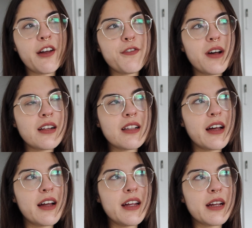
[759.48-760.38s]
I felt
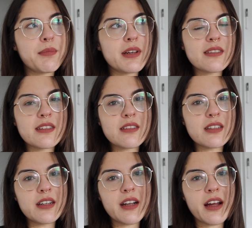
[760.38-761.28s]
like my
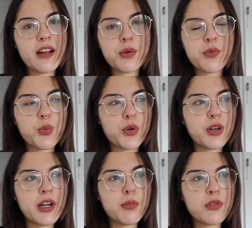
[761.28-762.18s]
sister and I
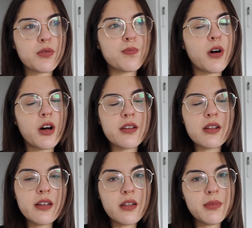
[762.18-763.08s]
were able to bond a
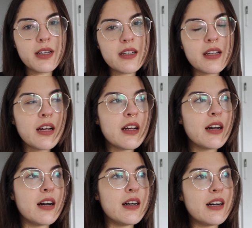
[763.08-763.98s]
little bit.
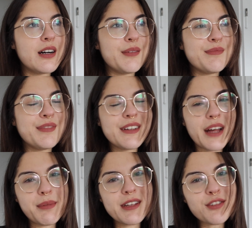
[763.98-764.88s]

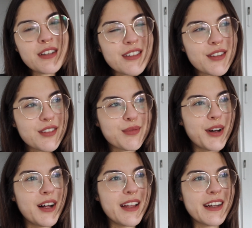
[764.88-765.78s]
I mean, she's so
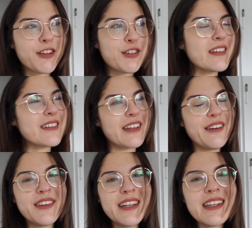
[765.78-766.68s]
small, like she's
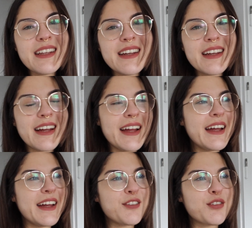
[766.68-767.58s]
7
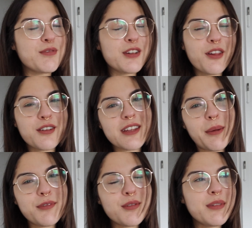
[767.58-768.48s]
and she really looks
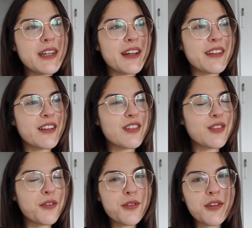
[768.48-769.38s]
up to me, and that's
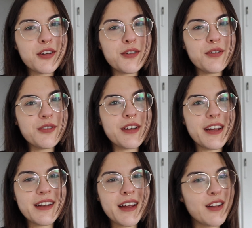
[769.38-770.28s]
so cute
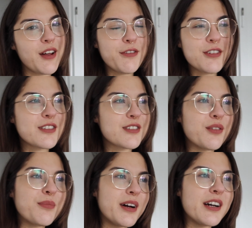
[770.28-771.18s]
and I love her
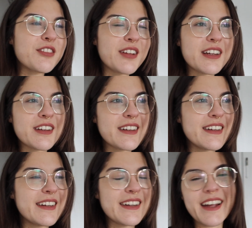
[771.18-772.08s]
so much. Like,
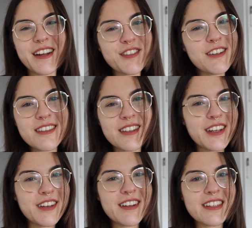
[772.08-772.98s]
yeah, she's the
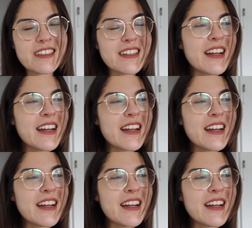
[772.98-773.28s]
cutest.